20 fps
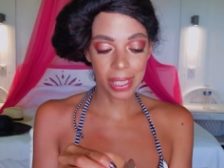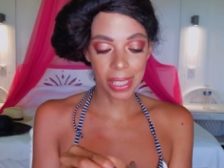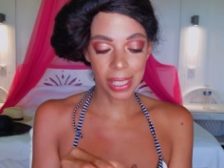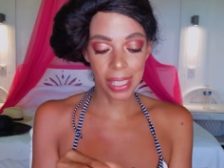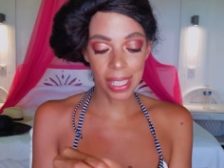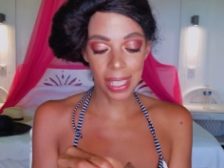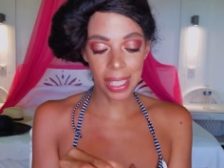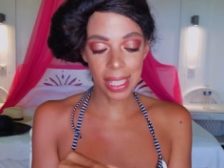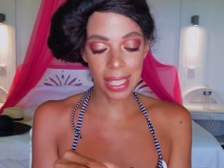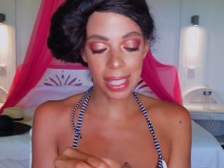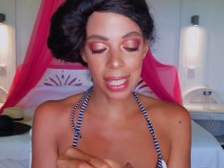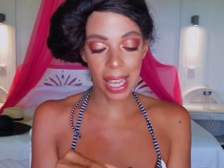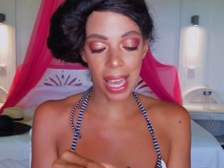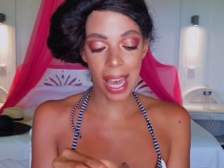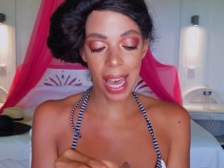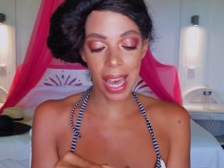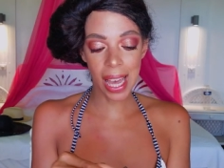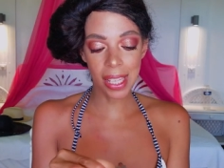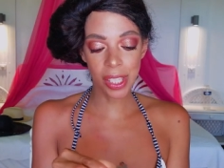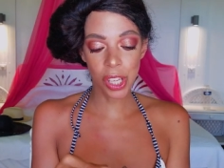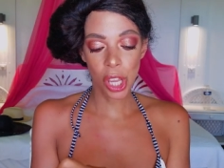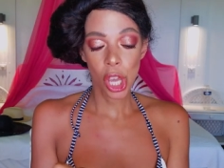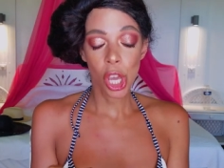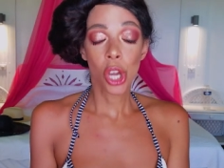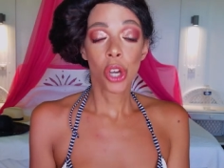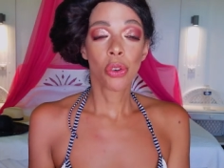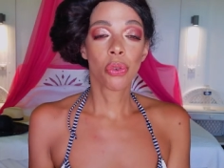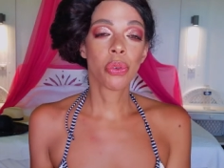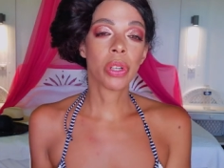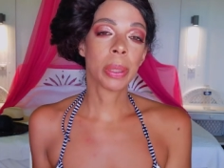this has
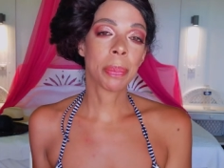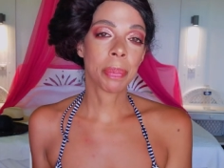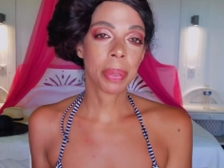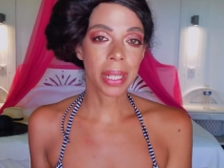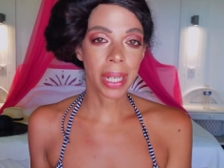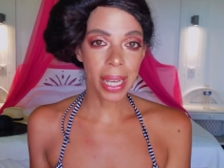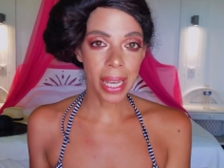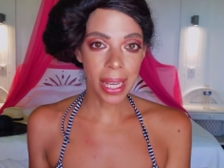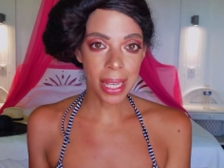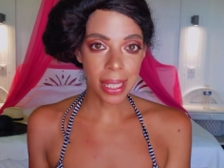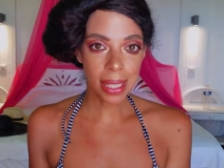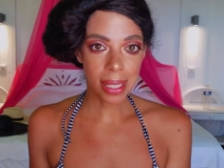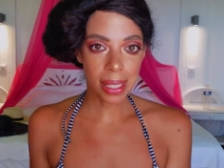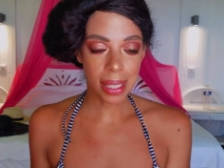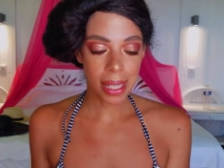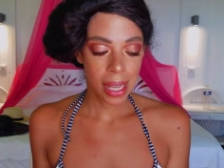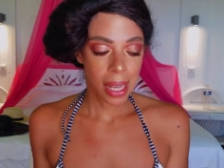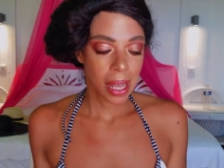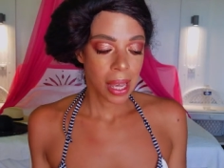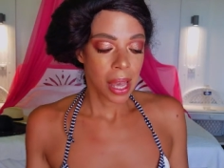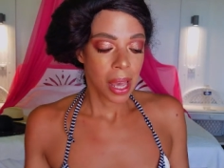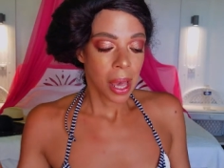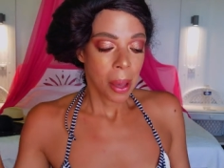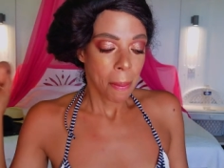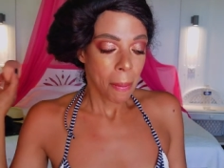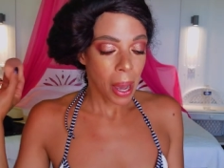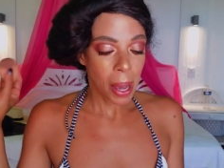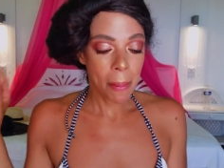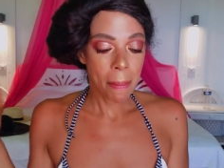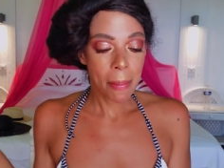replaced
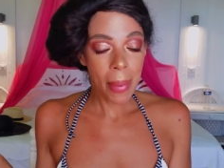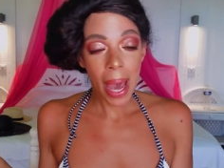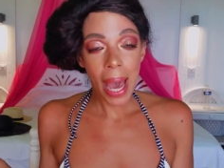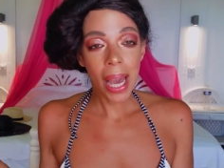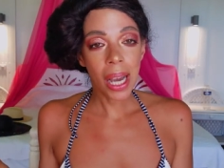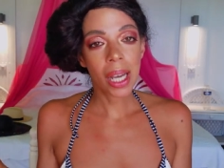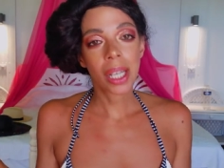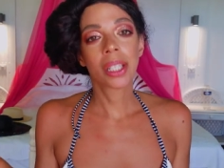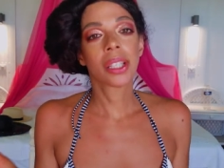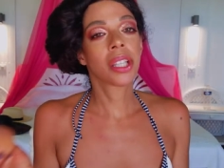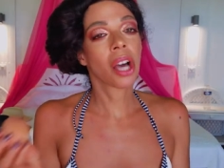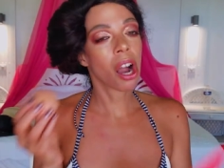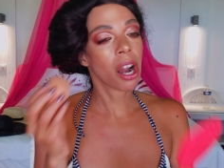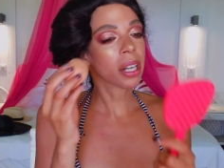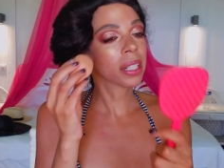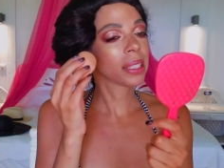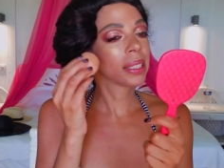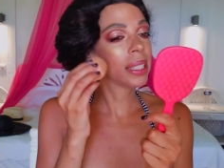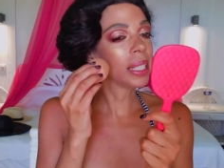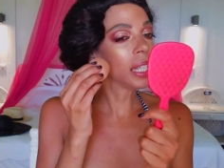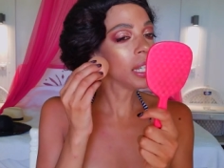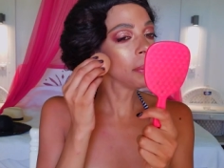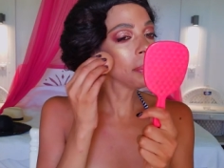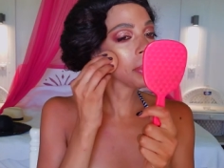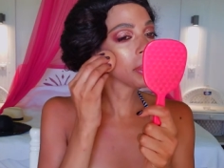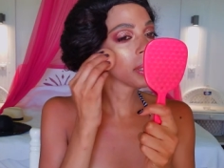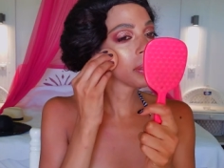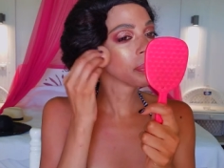my MAC Dark Deep.